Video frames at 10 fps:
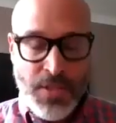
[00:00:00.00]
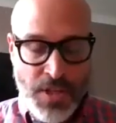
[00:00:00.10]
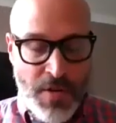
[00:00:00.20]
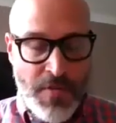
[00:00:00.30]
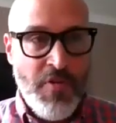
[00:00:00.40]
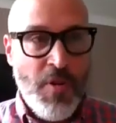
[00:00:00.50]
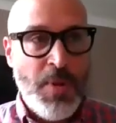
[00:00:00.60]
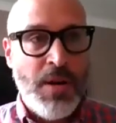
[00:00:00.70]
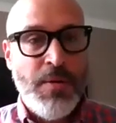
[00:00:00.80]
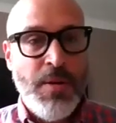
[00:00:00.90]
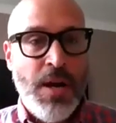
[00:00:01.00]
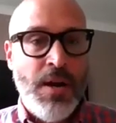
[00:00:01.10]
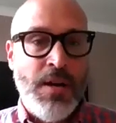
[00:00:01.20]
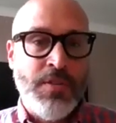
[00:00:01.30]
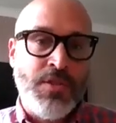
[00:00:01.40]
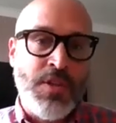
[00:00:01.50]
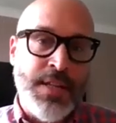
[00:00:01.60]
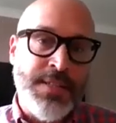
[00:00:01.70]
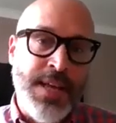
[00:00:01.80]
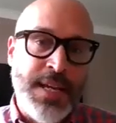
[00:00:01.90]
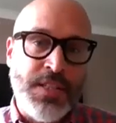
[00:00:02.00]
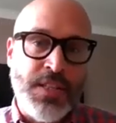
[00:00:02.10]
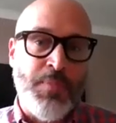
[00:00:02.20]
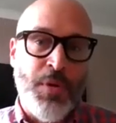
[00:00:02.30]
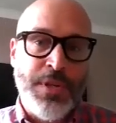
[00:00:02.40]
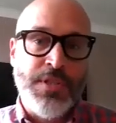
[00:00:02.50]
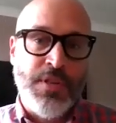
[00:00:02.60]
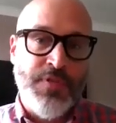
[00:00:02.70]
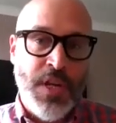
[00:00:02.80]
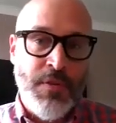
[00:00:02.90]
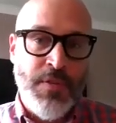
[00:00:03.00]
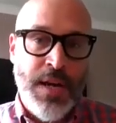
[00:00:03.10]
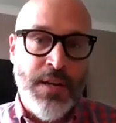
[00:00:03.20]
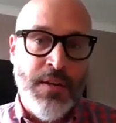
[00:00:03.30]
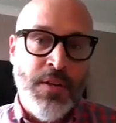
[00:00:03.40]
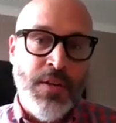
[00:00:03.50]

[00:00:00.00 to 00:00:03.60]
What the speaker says: so from a data point of view then,